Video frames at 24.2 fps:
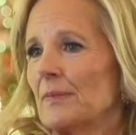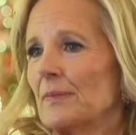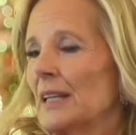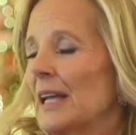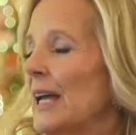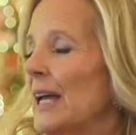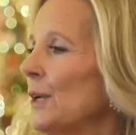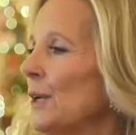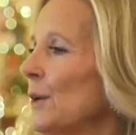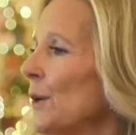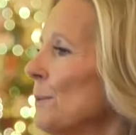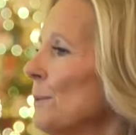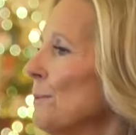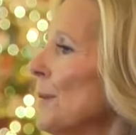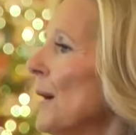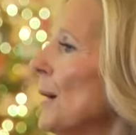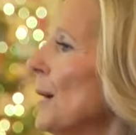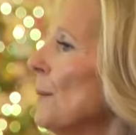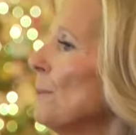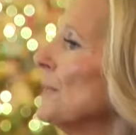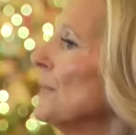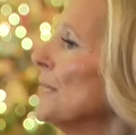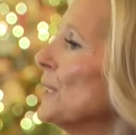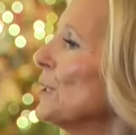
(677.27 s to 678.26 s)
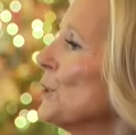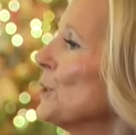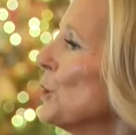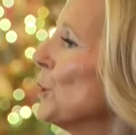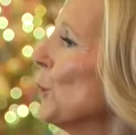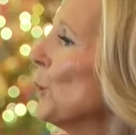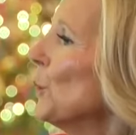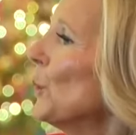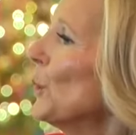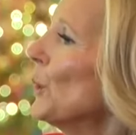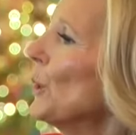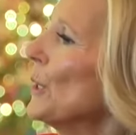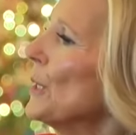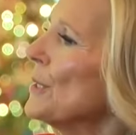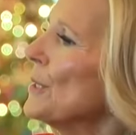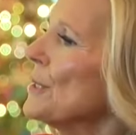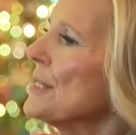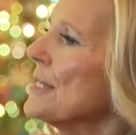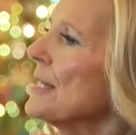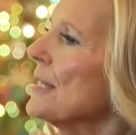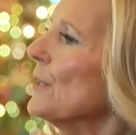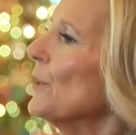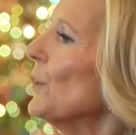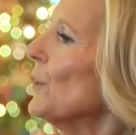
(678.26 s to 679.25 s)
And on public
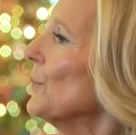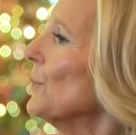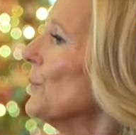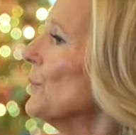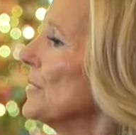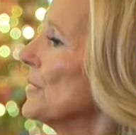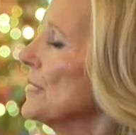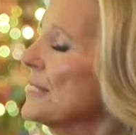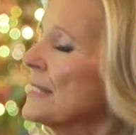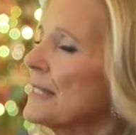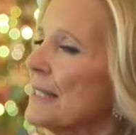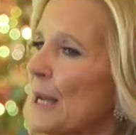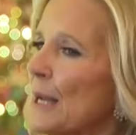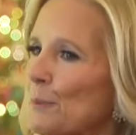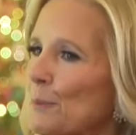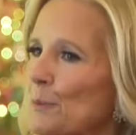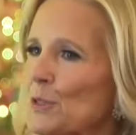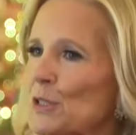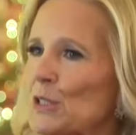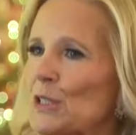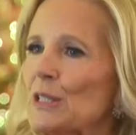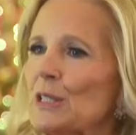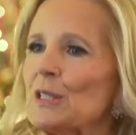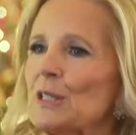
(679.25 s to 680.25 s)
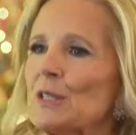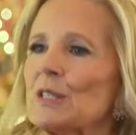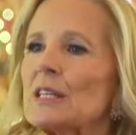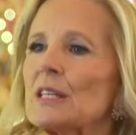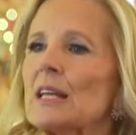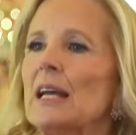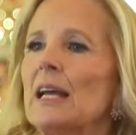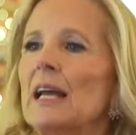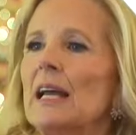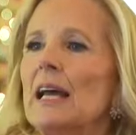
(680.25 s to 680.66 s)
tours and on receptions,